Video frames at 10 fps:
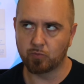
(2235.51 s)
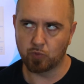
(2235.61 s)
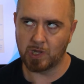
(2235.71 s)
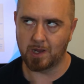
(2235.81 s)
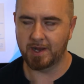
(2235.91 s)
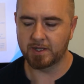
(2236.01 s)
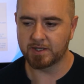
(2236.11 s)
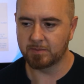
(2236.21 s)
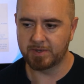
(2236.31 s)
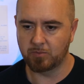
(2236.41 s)
relying a
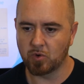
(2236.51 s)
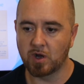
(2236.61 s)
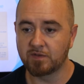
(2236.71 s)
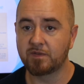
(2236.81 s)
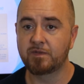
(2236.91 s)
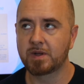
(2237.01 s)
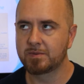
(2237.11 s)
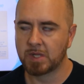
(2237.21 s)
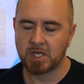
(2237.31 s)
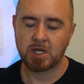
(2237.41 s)
little bit more on,
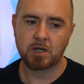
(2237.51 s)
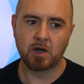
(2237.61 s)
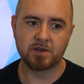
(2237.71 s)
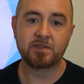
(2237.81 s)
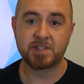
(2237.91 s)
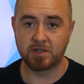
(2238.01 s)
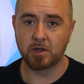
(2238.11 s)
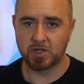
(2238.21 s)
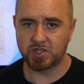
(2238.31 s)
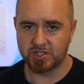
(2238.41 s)
on
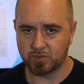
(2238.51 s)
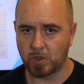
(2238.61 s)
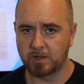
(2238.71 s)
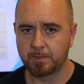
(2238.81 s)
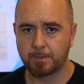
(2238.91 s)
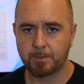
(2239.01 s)
physiology as well.